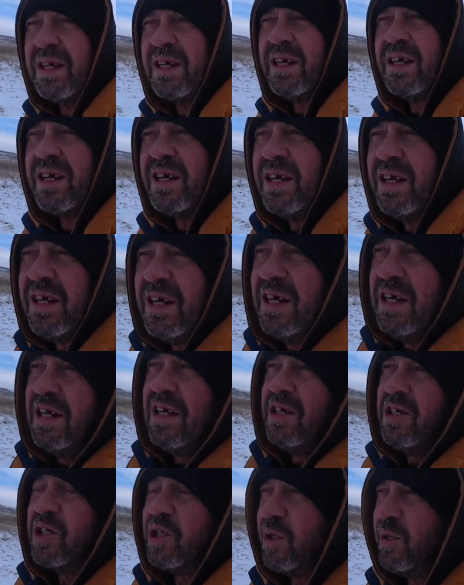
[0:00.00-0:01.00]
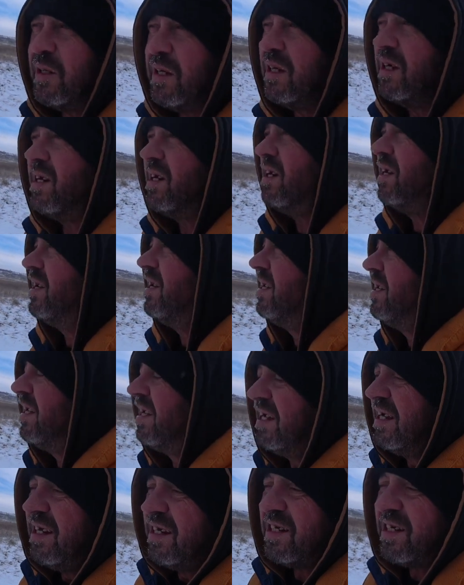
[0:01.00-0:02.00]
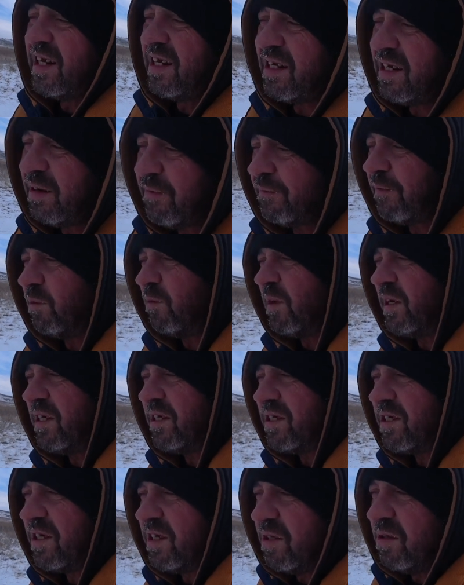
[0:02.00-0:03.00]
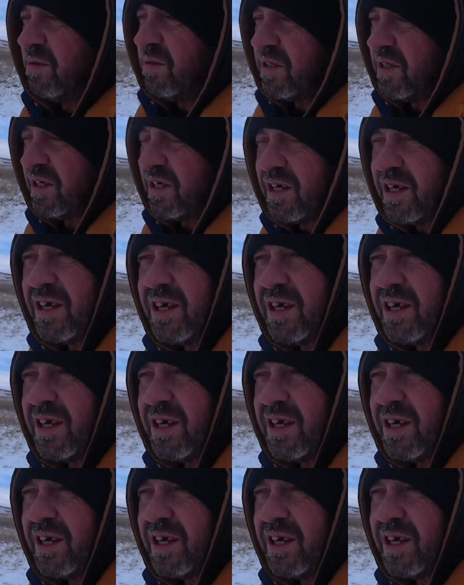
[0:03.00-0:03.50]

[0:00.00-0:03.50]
and show you 10 different ways to use it.